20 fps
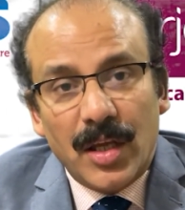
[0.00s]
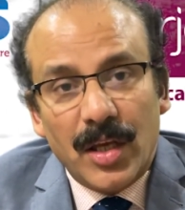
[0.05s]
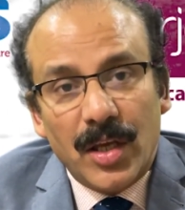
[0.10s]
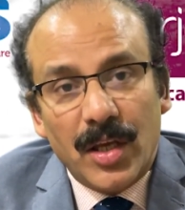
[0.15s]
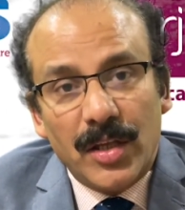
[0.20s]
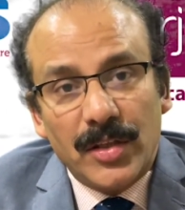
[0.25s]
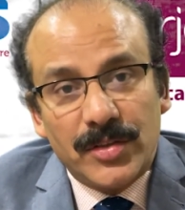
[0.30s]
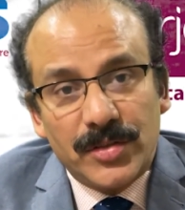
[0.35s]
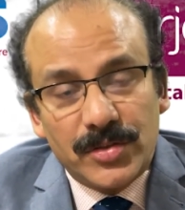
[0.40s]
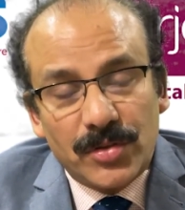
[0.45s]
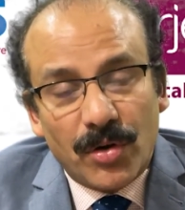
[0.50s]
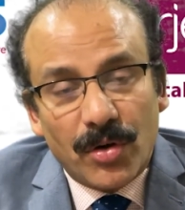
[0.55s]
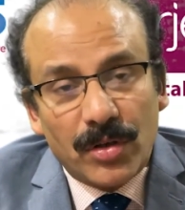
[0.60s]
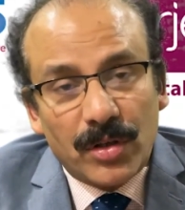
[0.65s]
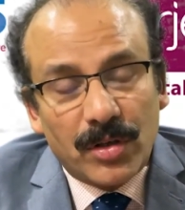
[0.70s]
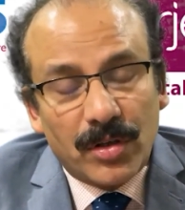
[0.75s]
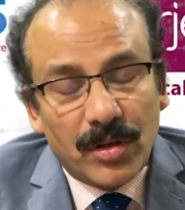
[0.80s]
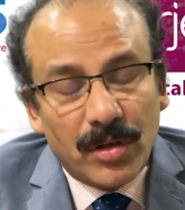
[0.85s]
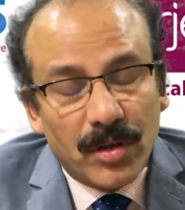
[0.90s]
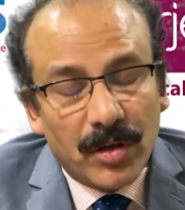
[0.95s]
It's
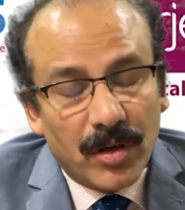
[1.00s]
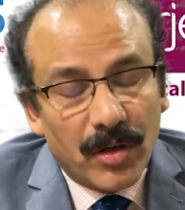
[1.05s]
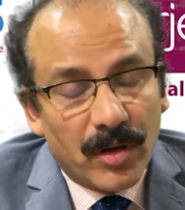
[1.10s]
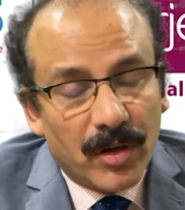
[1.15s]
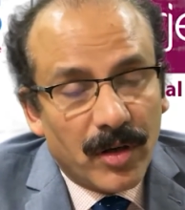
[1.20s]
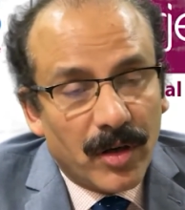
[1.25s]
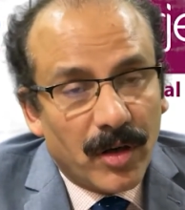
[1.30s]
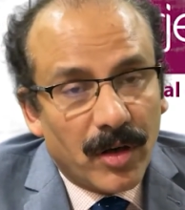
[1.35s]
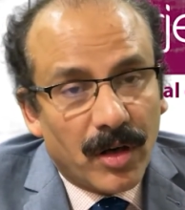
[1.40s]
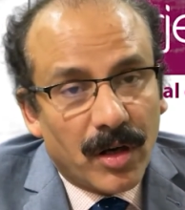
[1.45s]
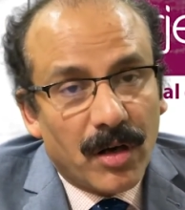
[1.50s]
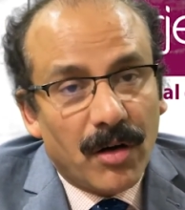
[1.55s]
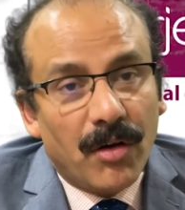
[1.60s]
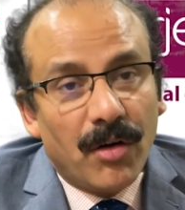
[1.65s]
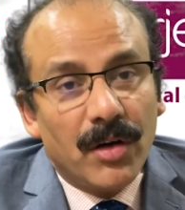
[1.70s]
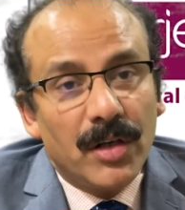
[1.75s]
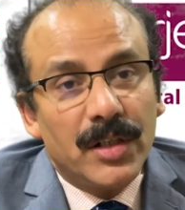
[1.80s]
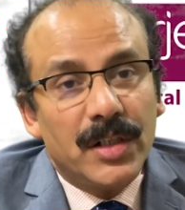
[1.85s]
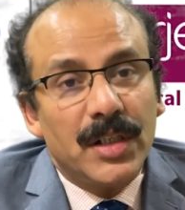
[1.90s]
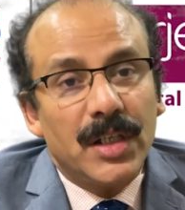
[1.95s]
all
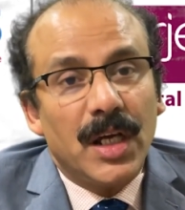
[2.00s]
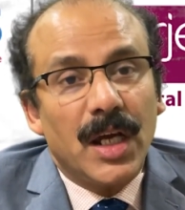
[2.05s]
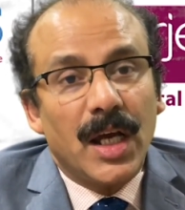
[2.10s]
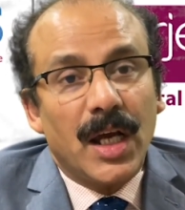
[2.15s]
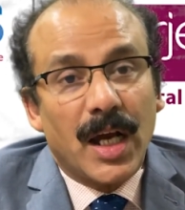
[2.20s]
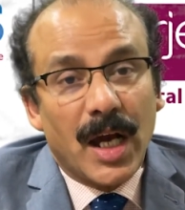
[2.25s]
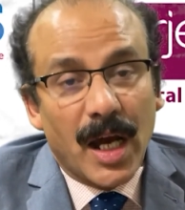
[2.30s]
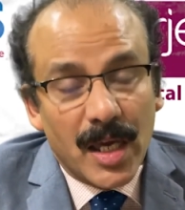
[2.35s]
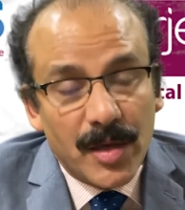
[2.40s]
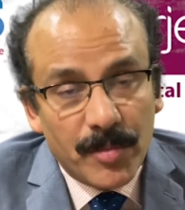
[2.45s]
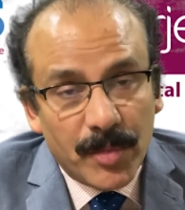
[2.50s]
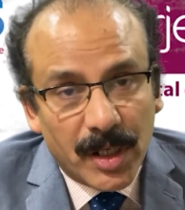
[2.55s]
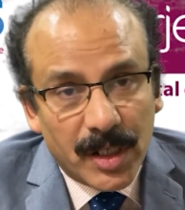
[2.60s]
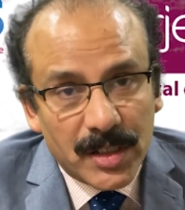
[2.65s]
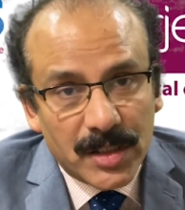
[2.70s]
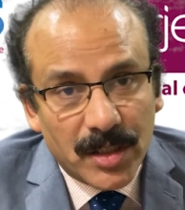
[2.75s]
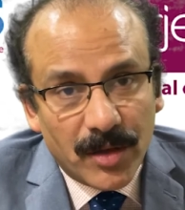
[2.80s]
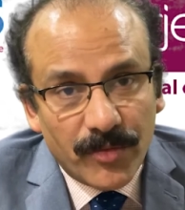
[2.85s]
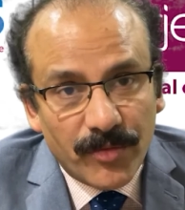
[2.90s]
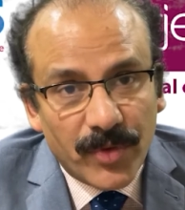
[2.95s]
called
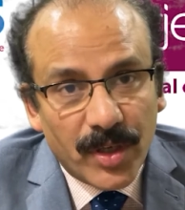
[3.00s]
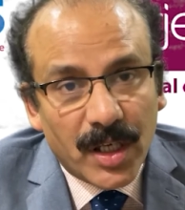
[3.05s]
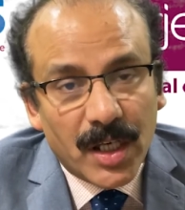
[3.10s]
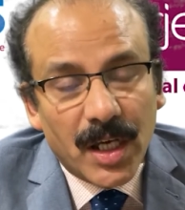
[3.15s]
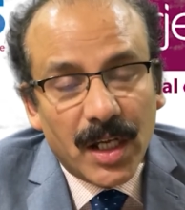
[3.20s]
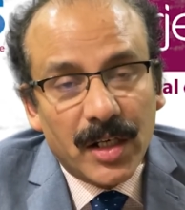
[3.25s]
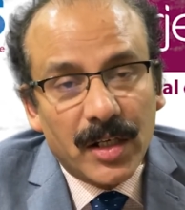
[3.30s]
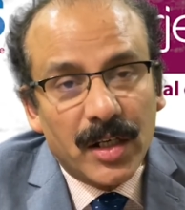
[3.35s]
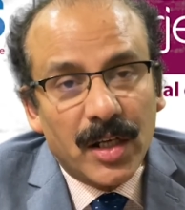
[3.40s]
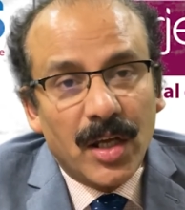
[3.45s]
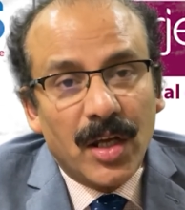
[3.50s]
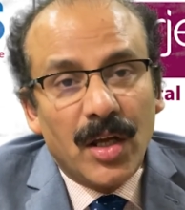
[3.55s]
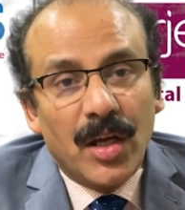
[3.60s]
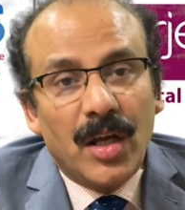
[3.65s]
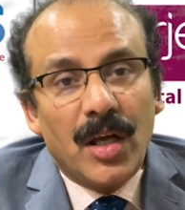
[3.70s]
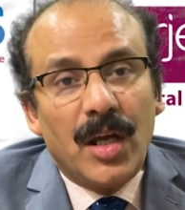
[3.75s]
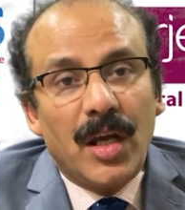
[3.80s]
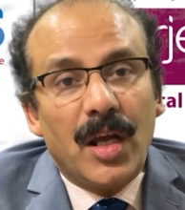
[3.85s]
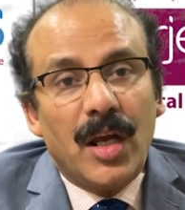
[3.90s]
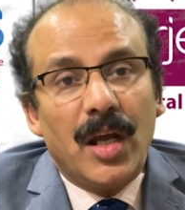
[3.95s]
chimerism. We can
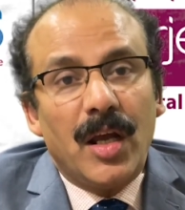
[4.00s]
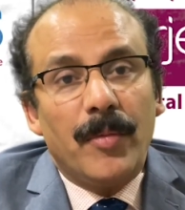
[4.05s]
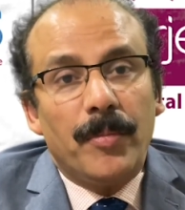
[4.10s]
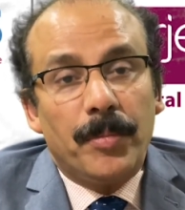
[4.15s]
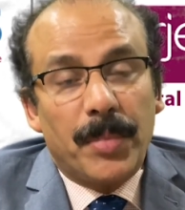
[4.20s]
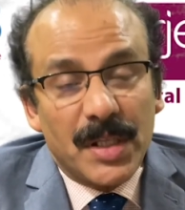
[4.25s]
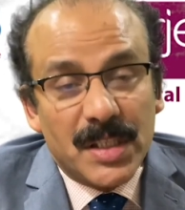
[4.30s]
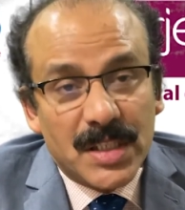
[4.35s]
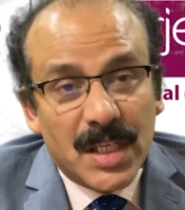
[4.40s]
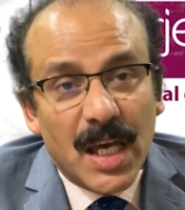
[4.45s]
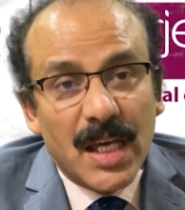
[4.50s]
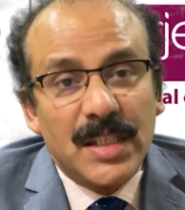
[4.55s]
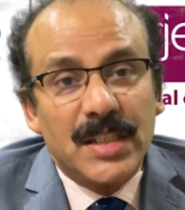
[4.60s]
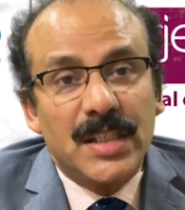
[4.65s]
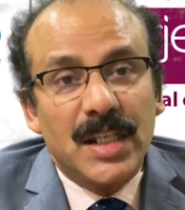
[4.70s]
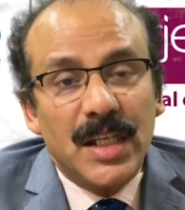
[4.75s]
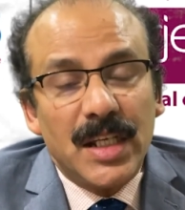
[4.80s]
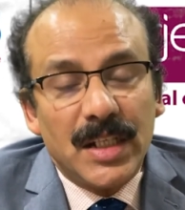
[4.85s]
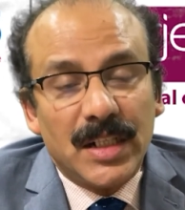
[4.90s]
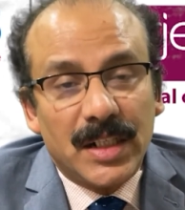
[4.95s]

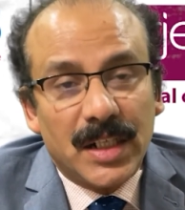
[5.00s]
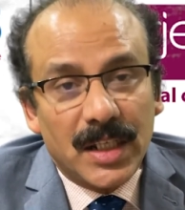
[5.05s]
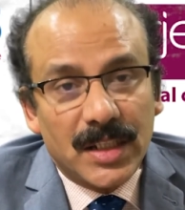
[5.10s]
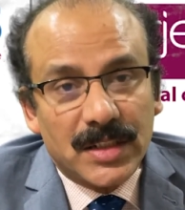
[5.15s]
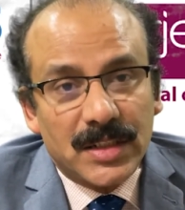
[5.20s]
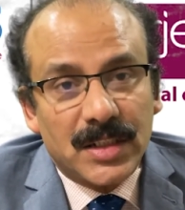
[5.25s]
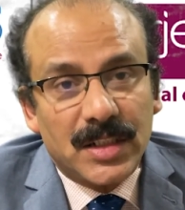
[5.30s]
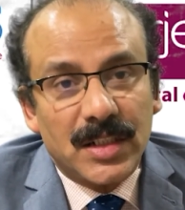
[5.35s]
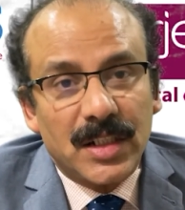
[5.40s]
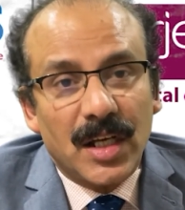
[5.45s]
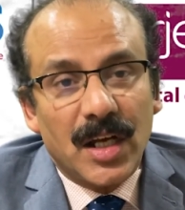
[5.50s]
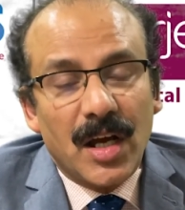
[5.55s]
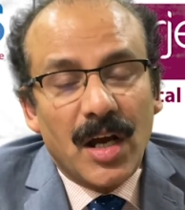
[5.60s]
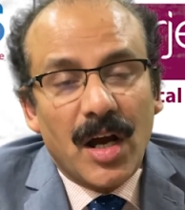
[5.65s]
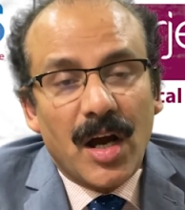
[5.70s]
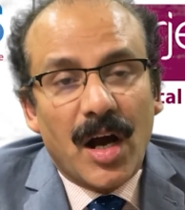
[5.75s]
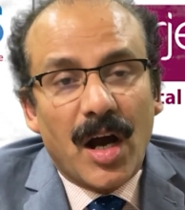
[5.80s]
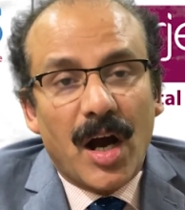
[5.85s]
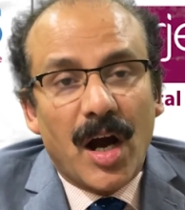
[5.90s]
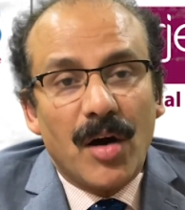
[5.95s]
precisely test
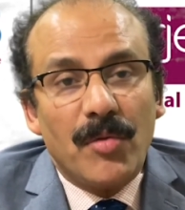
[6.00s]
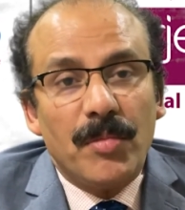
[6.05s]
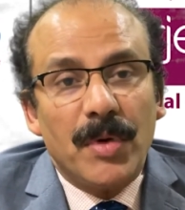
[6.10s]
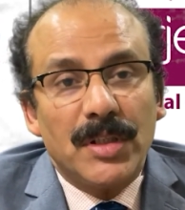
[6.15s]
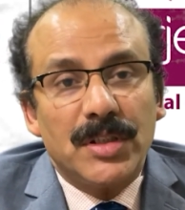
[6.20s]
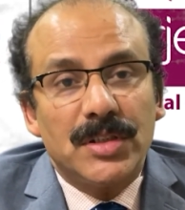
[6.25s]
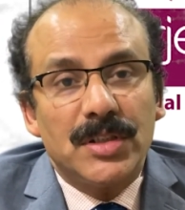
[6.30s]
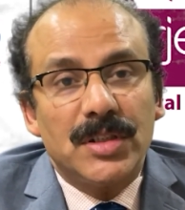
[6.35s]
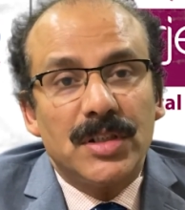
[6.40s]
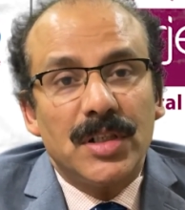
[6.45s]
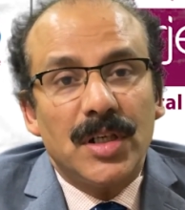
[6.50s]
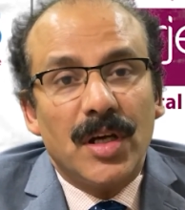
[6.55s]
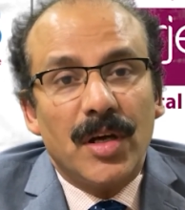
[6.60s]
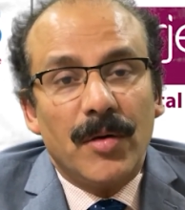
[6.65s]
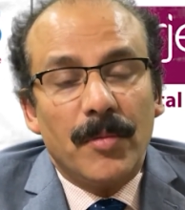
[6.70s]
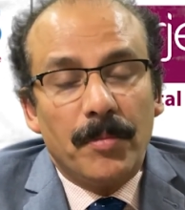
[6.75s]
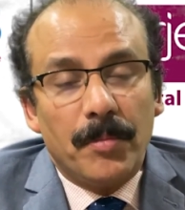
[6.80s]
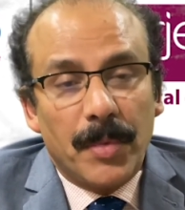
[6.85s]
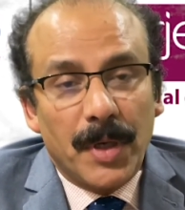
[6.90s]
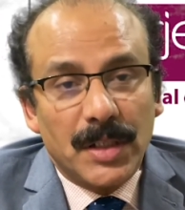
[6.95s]
how much
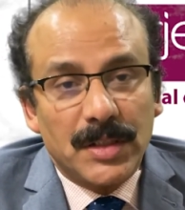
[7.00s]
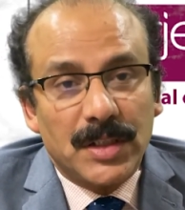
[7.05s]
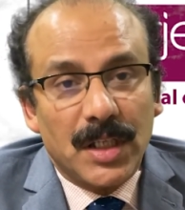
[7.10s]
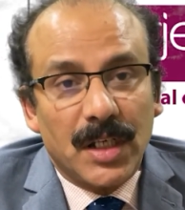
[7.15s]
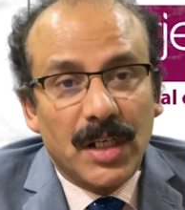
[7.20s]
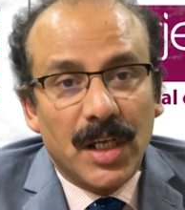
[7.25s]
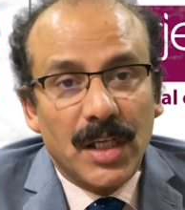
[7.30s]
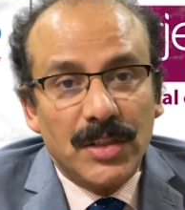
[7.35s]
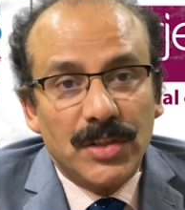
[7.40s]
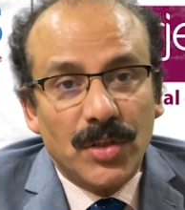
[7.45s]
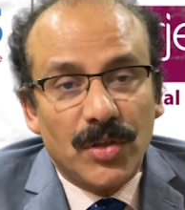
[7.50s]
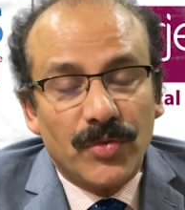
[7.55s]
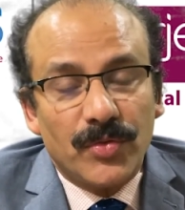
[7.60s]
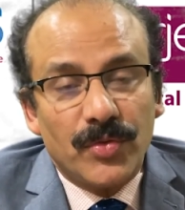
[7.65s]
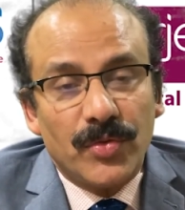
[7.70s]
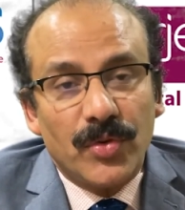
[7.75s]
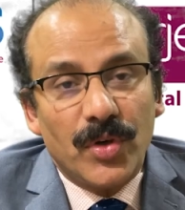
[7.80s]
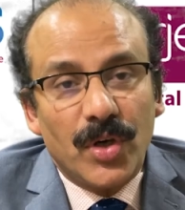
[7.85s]
percentage of